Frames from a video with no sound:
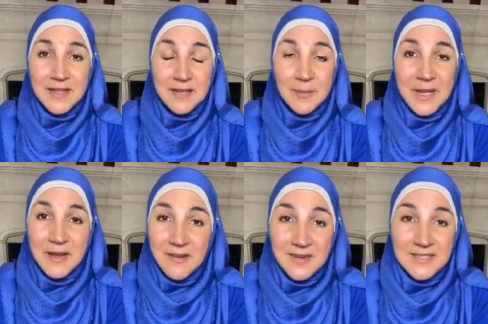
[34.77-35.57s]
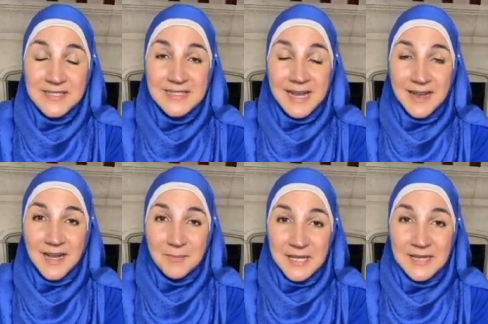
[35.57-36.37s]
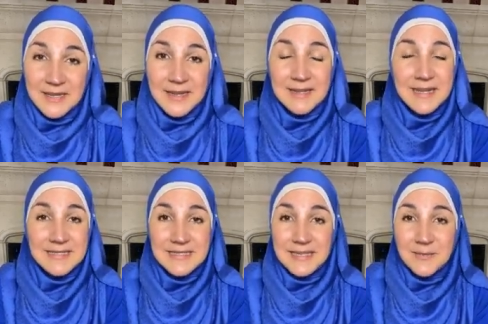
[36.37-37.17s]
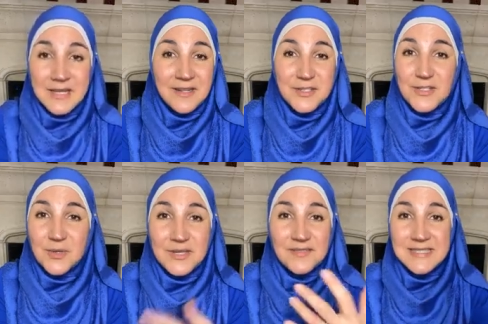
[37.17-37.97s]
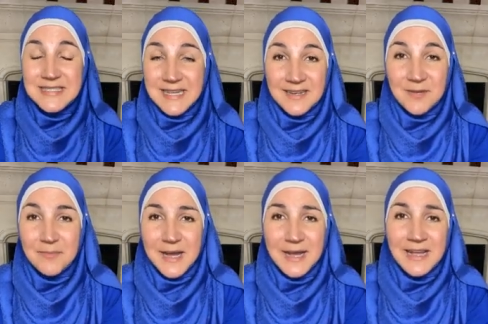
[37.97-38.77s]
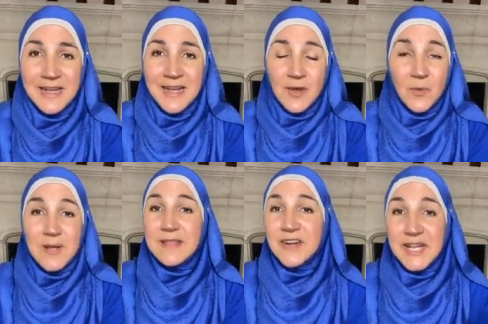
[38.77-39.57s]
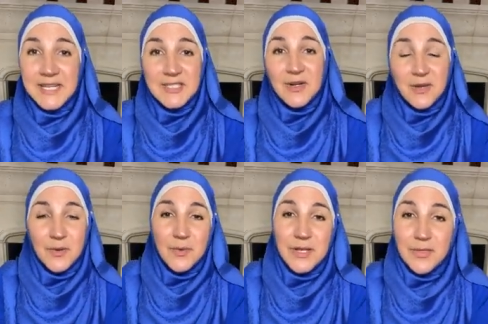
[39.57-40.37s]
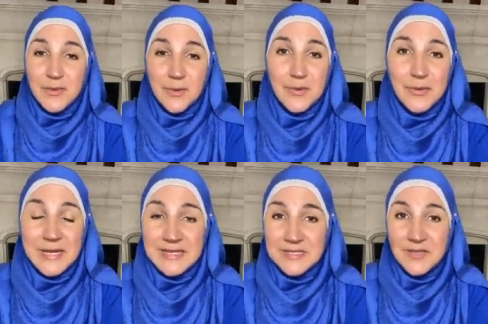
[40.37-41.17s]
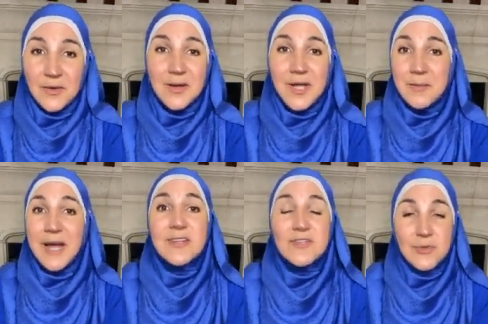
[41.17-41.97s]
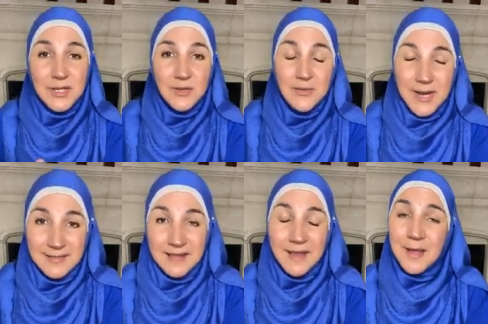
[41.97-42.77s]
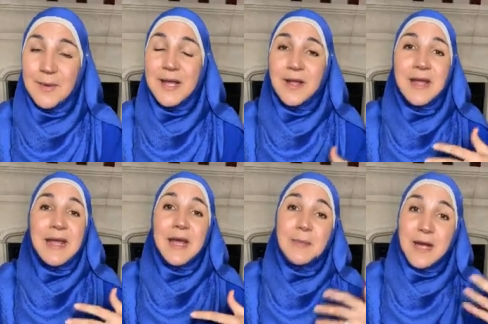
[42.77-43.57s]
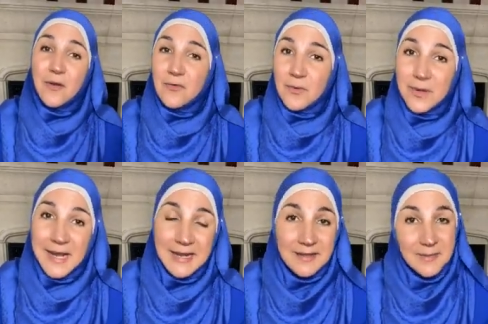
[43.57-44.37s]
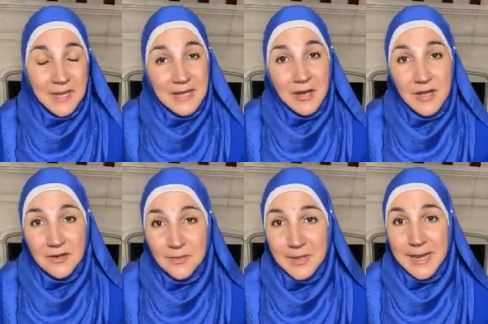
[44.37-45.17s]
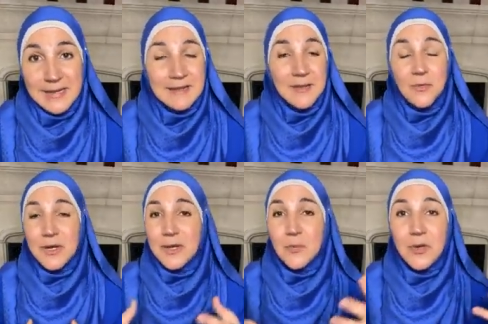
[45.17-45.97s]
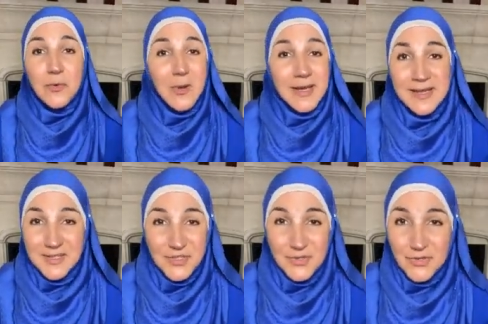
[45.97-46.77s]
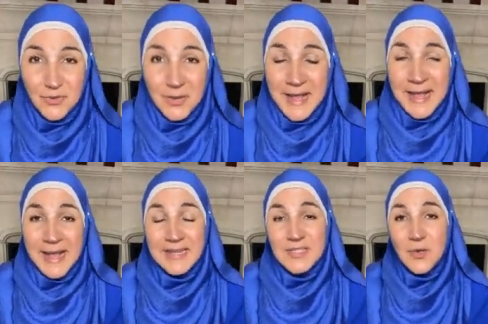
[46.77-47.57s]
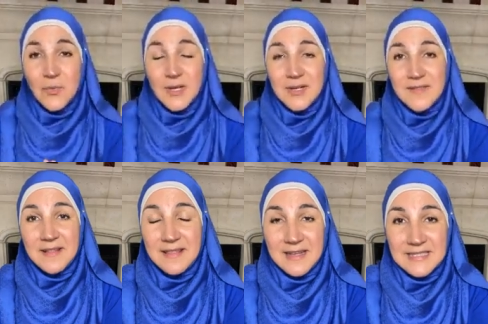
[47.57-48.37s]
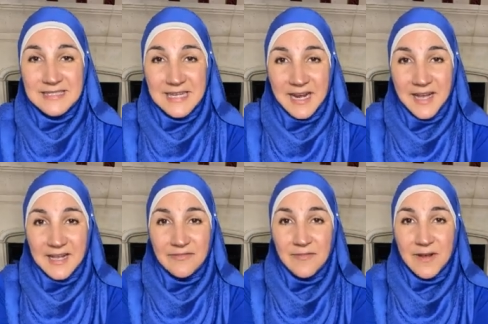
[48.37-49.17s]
the parents that come in and they see me and they're so devastated by what their kids are going through is, am I doing the right thing? Am I overreacting? Am I underreacting? What do I need to do? And so one of the things that I've